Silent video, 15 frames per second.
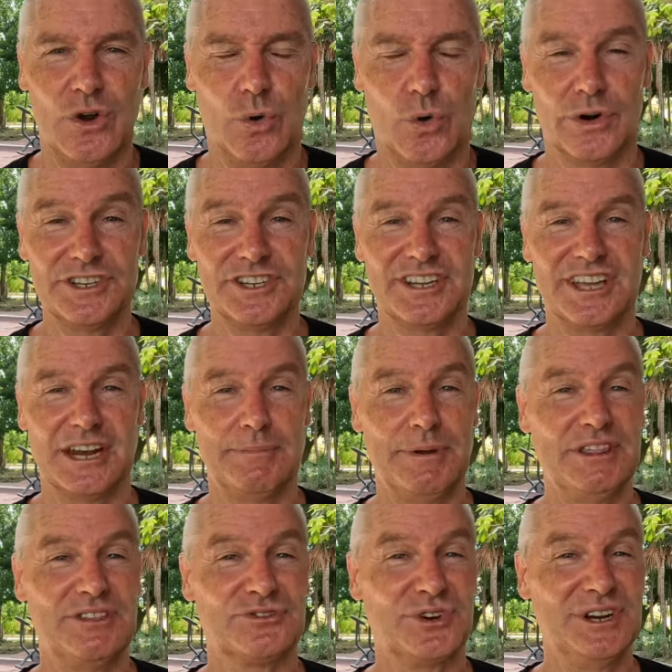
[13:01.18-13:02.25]
Or is it going to
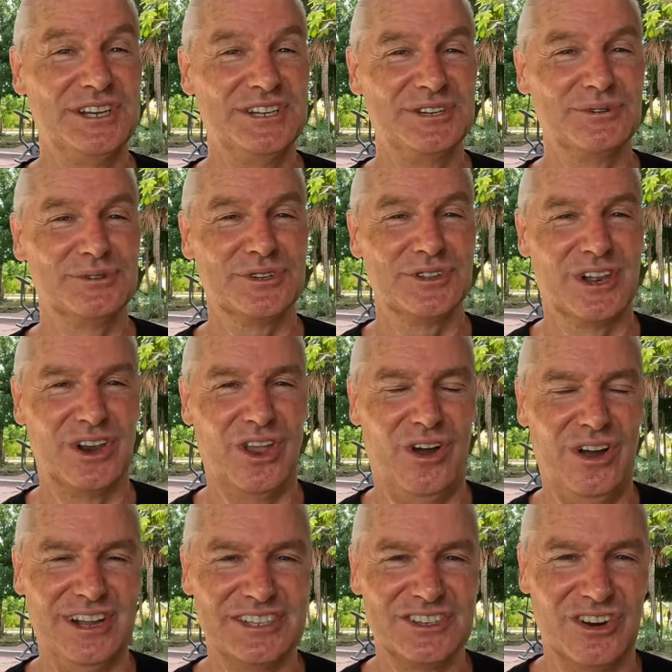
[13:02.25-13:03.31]
be 3-0 to the
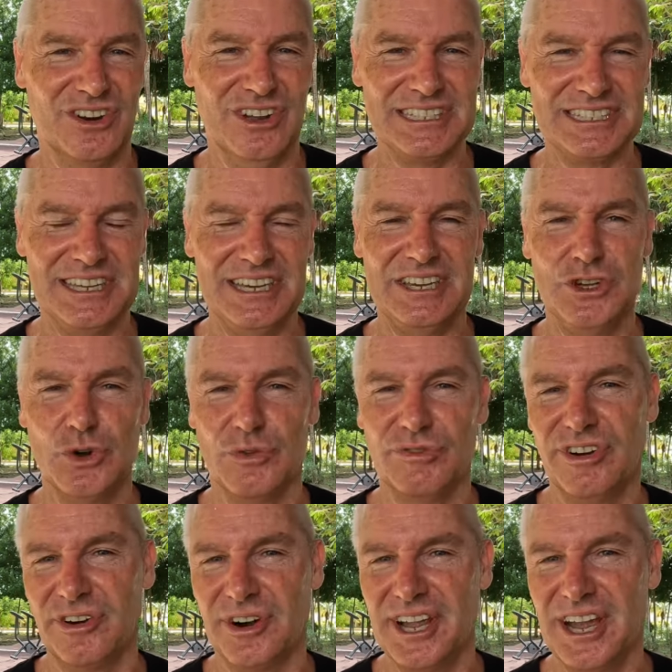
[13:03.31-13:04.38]
Lions? I'd like to hear your
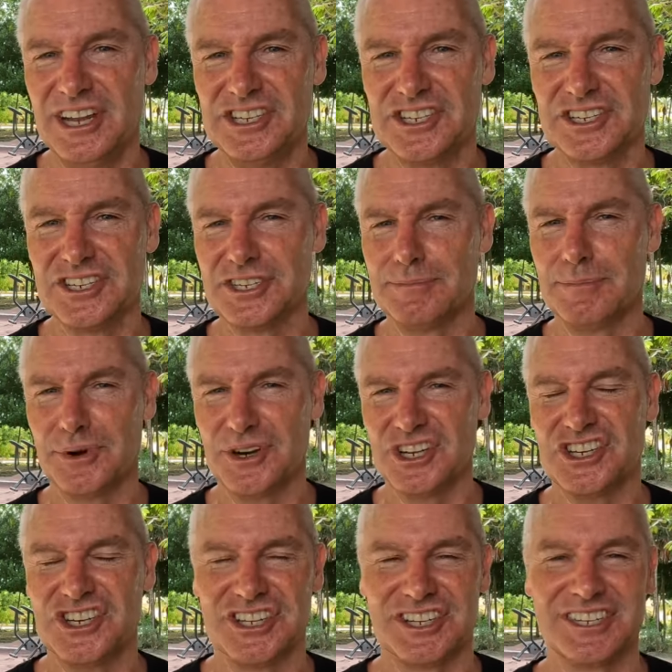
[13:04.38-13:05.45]
variations and
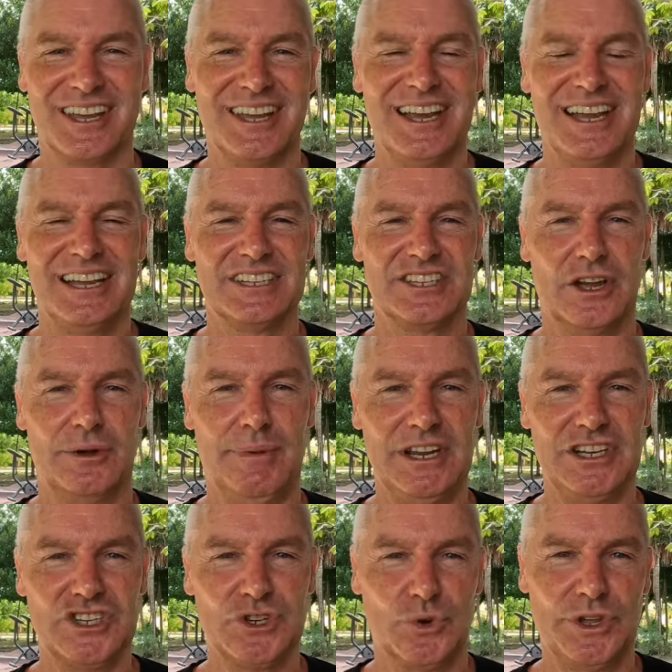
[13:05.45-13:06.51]
predictions, so
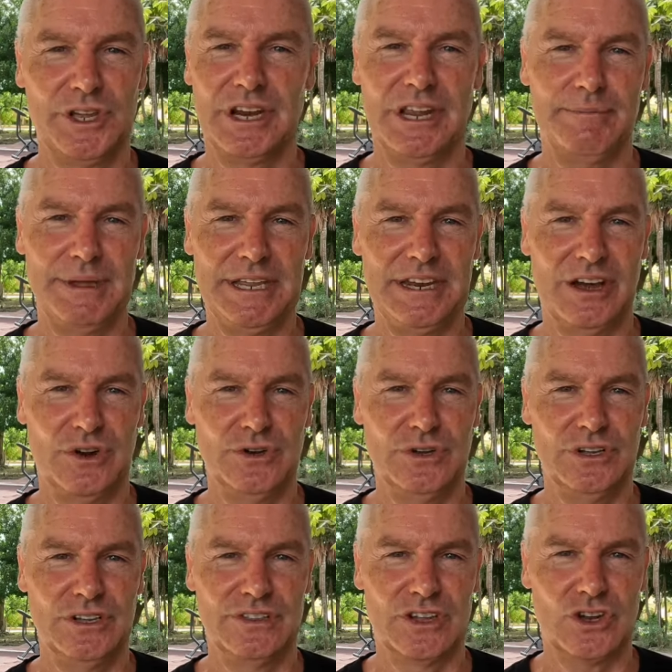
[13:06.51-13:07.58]
make sure you let me know
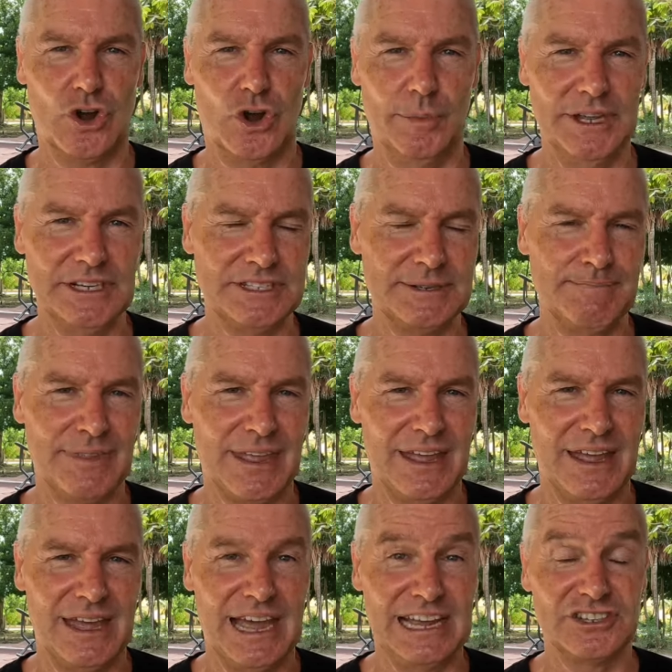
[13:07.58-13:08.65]
in the comments.
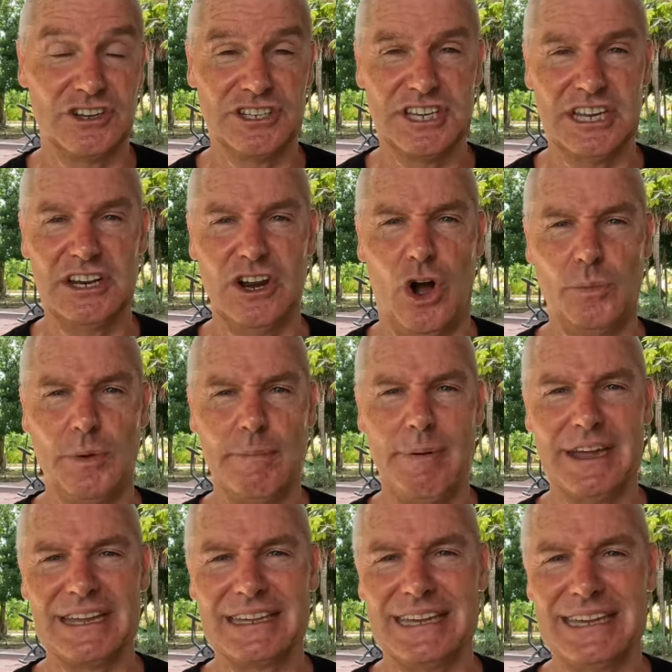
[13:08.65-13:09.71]
As I said, I'll be
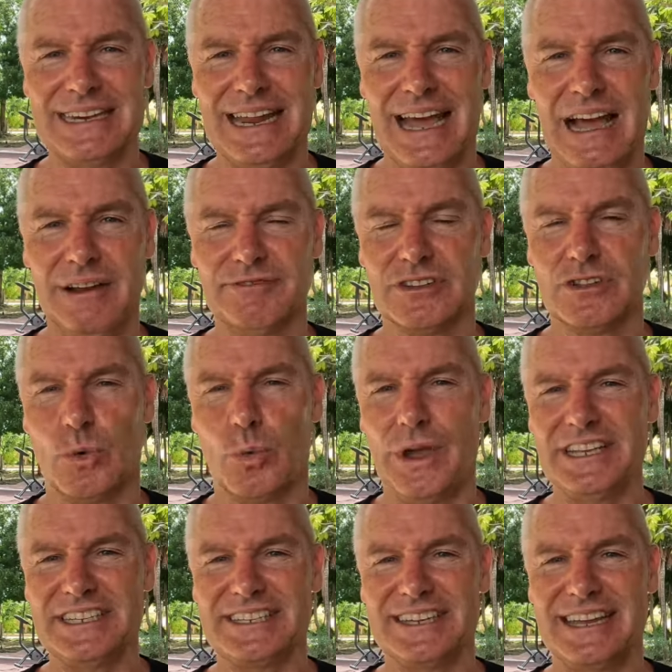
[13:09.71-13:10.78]
back again after the
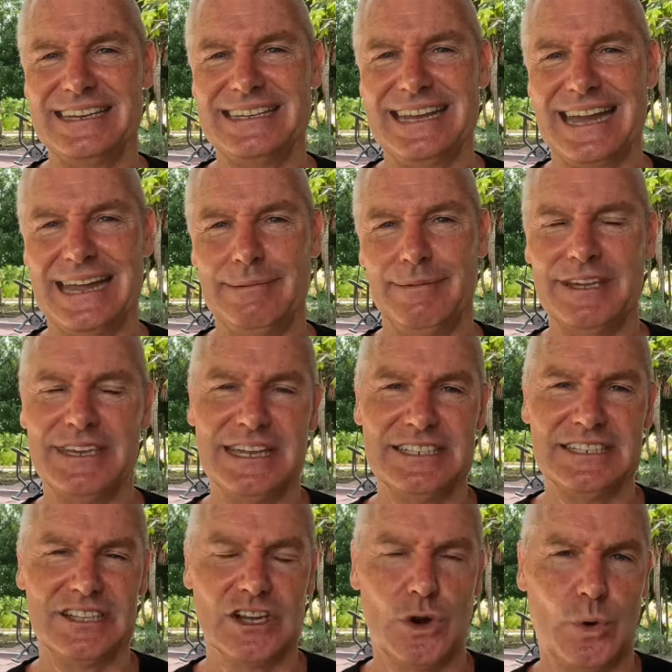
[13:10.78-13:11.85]
Wednesday game
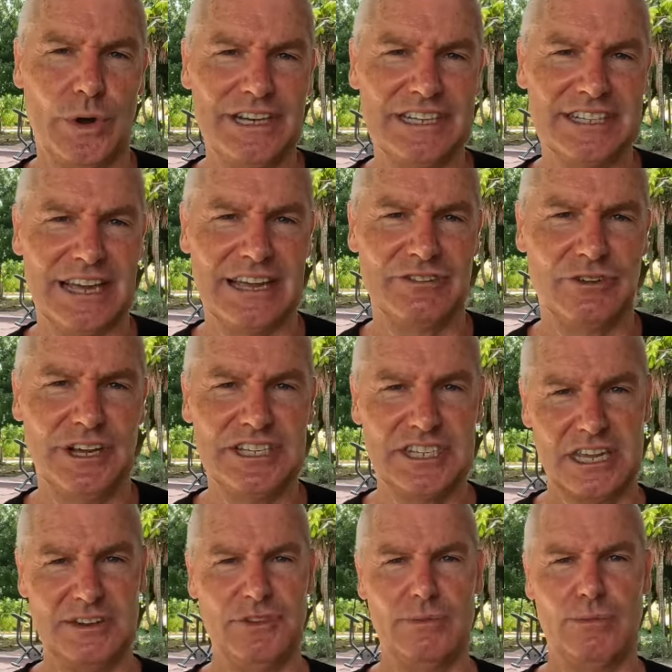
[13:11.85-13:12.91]
against the Queensland Reds,
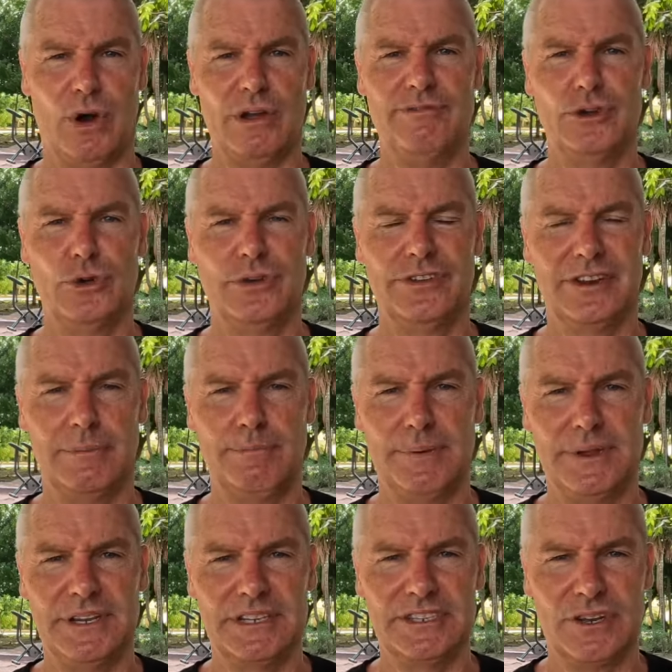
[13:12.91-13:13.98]
give you my views and
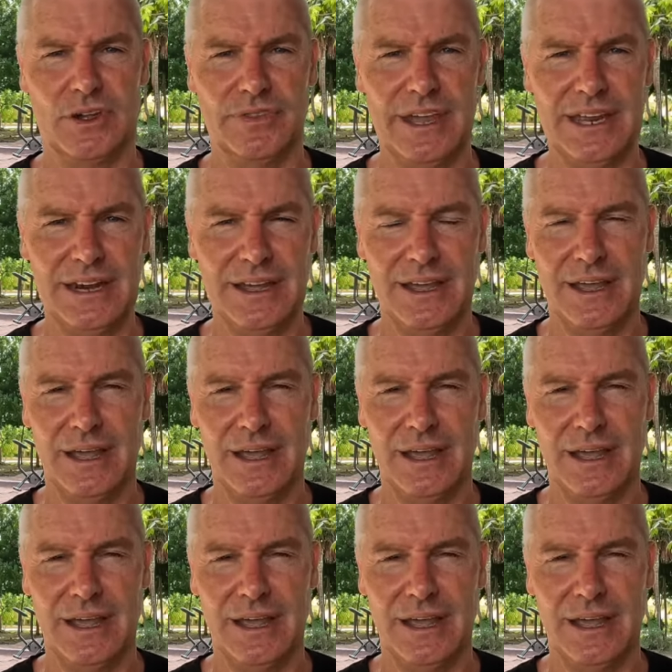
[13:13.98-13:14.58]
opinions on that.